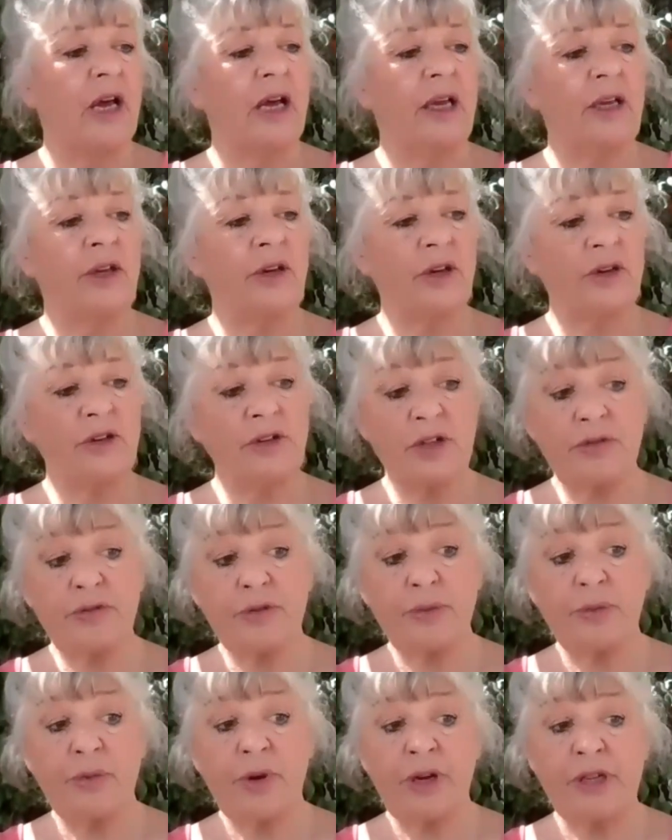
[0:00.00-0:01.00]
you know,
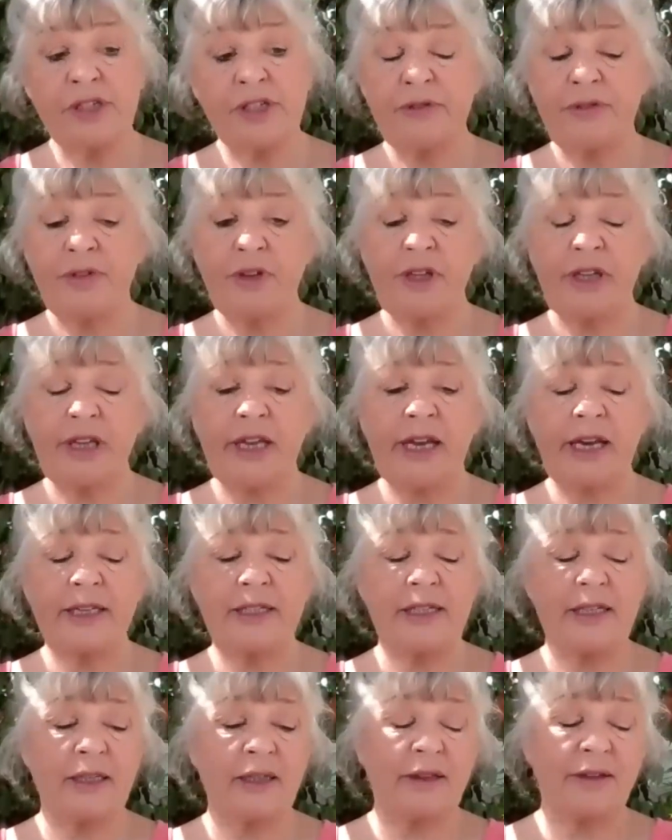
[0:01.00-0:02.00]
different ways of looking
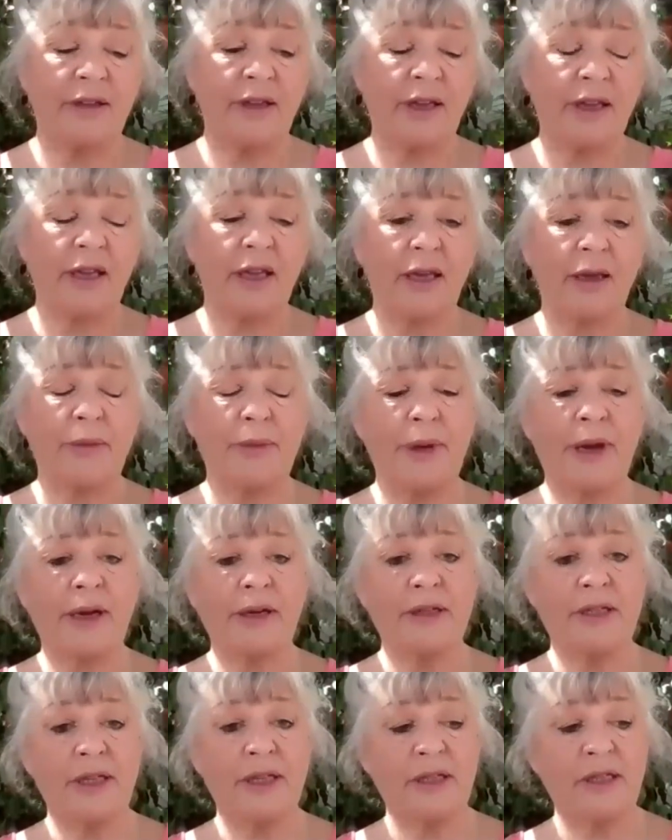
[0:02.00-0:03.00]
at it and thinking
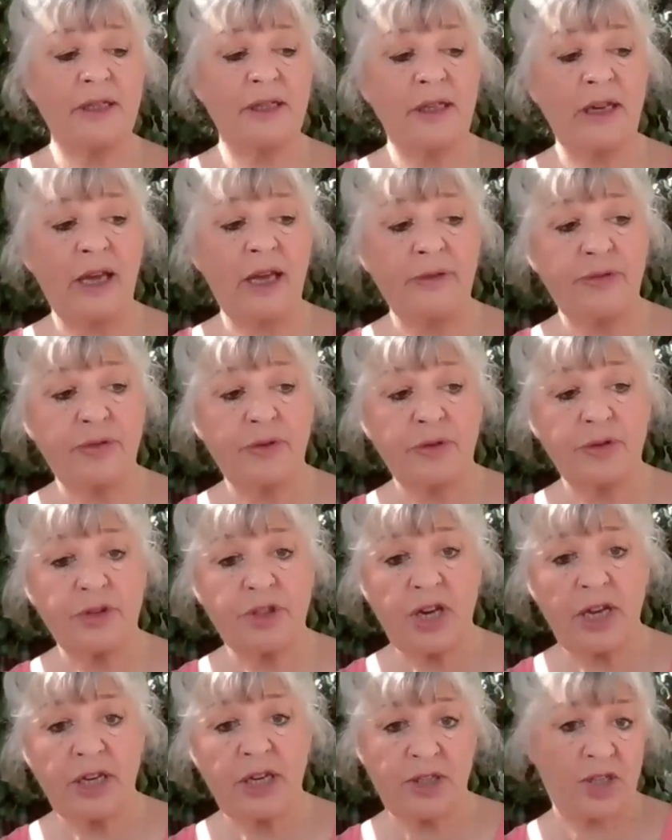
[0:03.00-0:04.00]
about it, and therefore
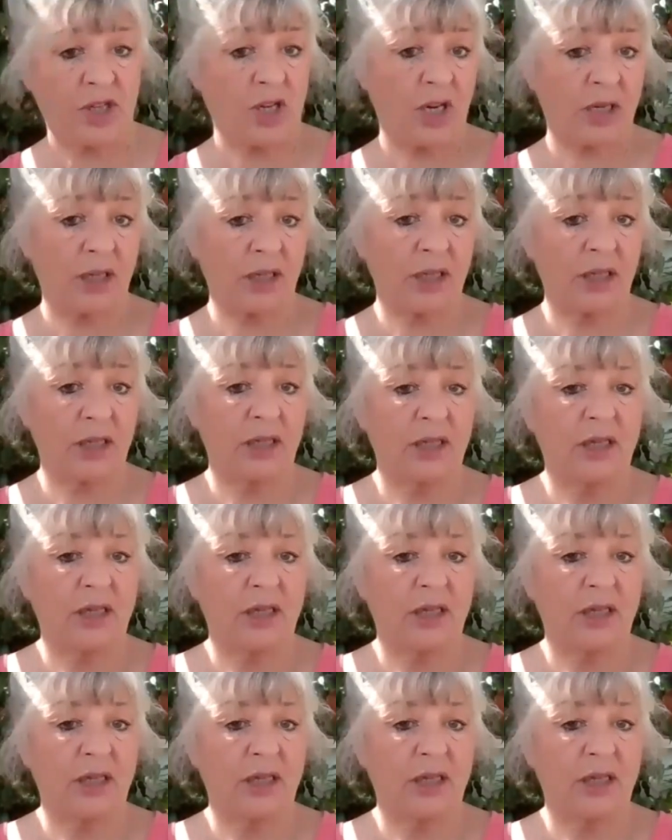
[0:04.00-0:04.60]
changing